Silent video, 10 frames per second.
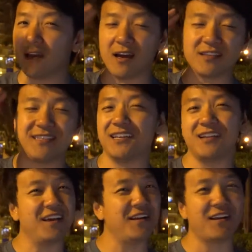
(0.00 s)
I'll see you
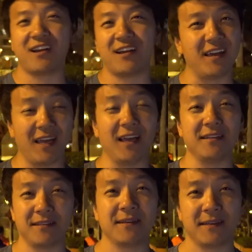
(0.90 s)
later.
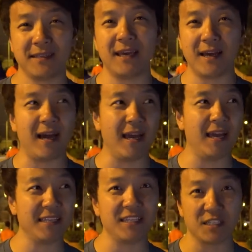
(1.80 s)
And yeah, I,
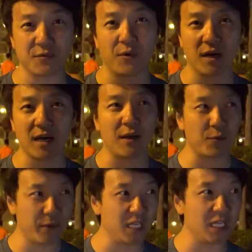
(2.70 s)
I need this walk. I
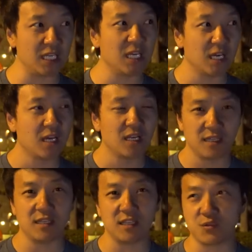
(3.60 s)
really
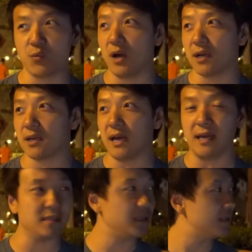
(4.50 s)
need this walk.
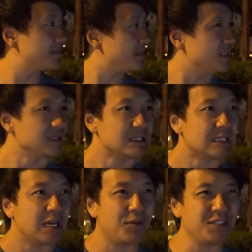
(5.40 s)
I
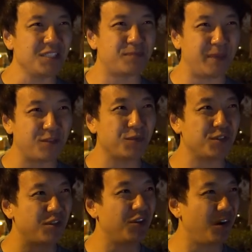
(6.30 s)
I wish this beach
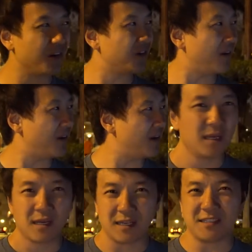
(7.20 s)
was longer.
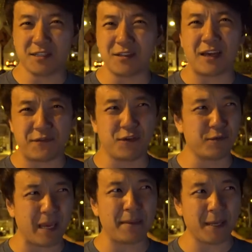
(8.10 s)
Cause you know that
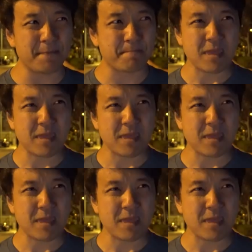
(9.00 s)
food baby?